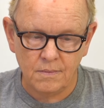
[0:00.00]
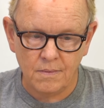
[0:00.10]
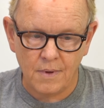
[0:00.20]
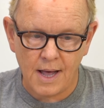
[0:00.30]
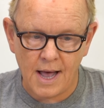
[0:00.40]

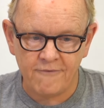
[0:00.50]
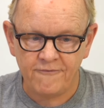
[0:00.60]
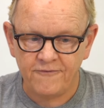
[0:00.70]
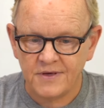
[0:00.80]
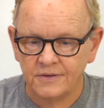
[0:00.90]
I
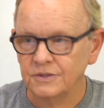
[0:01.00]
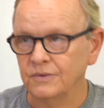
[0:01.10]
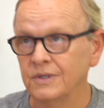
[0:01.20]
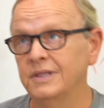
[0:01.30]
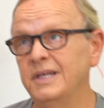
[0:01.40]
feel as though
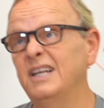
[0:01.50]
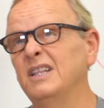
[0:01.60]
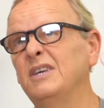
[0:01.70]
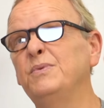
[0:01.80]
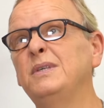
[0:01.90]
clinically
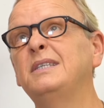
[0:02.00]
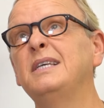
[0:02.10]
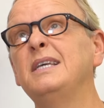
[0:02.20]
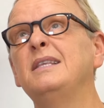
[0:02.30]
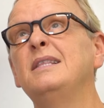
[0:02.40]
we
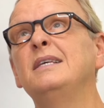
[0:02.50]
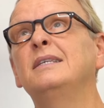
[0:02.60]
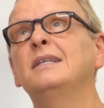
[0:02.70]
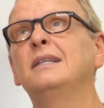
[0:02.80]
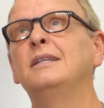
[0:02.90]
see these
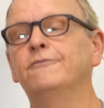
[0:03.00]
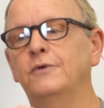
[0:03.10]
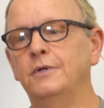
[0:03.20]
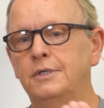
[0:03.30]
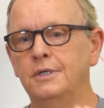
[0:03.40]
in
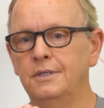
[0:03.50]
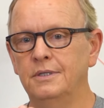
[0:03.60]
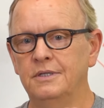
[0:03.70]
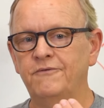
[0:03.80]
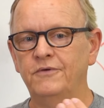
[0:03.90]
different
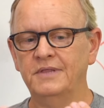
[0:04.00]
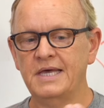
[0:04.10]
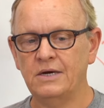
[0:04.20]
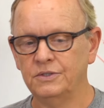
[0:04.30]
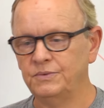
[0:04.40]

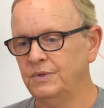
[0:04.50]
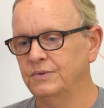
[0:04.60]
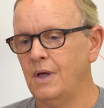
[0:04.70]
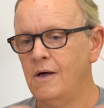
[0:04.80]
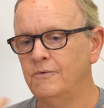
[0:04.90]
layers. We don't
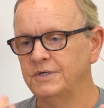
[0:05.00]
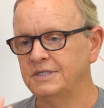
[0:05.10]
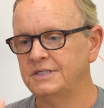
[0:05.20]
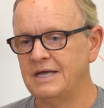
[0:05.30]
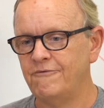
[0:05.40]
always
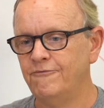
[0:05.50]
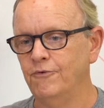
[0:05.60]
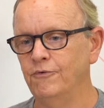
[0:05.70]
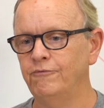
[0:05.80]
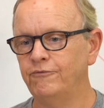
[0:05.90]
see a
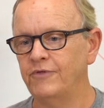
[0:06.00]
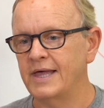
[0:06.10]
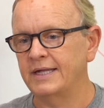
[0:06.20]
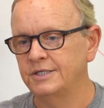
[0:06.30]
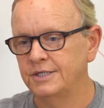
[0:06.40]

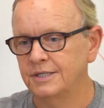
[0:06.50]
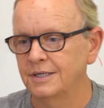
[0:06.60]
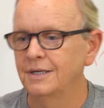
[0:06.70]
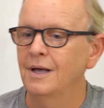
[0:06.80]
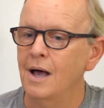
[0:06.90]
full-fledged
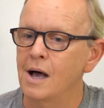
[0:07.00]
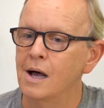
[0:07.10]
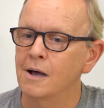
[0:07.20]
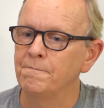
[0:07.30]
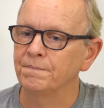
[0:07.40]

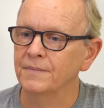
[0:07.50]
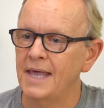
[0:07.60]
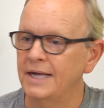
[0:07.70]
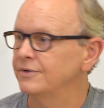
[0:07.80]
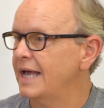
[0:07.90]

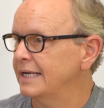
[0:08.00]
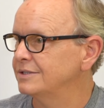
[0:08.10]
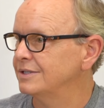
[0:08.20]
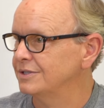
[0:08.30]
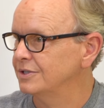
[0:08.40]
heterotaxy
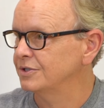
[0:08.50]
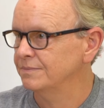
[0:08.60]
syndrome,